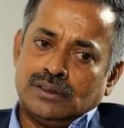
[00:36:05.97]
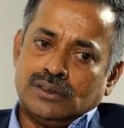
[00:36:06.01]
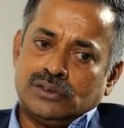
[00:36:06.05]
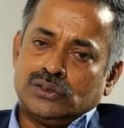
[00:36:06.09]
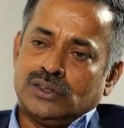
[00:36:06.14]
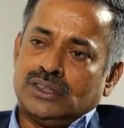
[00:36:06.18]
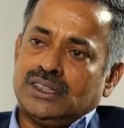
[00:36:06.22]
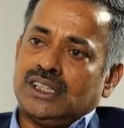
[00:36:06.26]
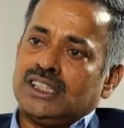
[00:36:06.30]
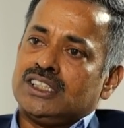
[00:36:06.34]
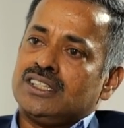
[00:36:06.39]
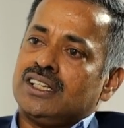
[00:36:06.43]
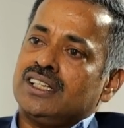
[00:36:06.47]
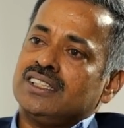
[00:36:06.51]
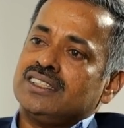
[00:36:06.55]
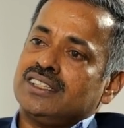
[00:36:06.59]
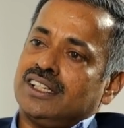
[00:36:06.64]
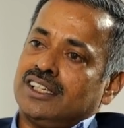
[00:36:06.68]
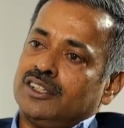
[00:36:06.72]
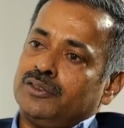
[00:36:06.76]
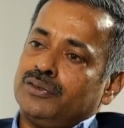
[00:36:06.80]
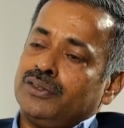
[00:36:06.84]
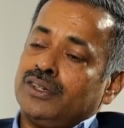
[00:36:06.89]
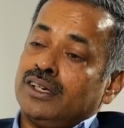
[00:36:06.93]
So that's the reason,
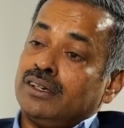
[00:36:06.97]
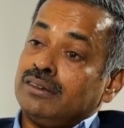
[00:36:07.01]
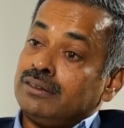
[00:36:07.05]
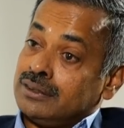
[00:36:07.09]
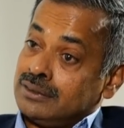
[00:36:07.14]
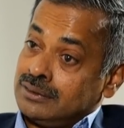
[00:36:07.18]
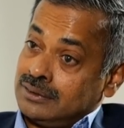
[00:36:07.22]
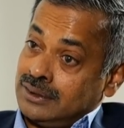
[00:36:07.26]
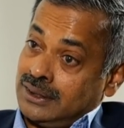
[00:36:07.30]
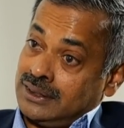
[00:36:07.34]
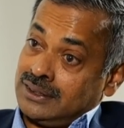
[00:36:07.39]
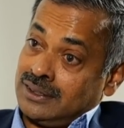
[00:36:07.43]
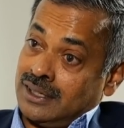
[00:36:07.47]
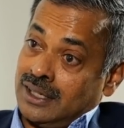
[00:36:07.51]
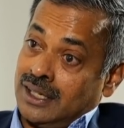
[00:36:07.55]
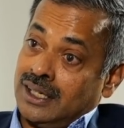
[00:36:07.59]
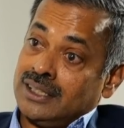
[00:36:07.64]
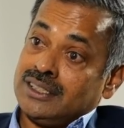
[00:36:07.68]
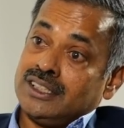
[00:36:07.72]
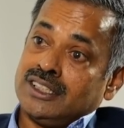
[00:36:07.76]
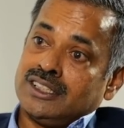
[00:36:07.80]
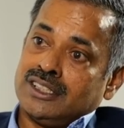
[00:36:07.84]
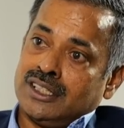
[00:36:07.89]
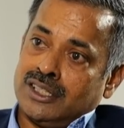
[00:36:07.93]
if you have such a
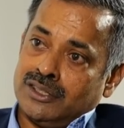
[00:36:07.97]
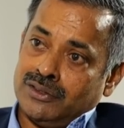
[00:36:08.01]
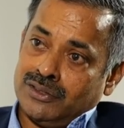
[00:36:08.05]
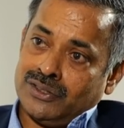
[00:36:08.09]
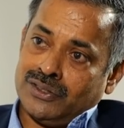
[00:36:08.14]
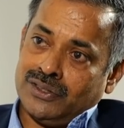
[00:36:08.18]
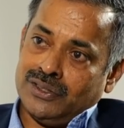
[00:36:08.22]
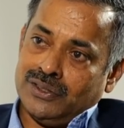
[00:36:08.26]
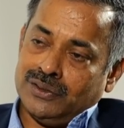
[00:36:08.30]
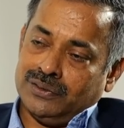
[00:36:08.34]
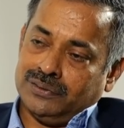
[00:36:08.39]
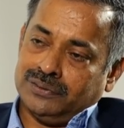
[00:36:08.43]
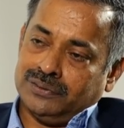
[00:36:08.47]
large asset, you should do.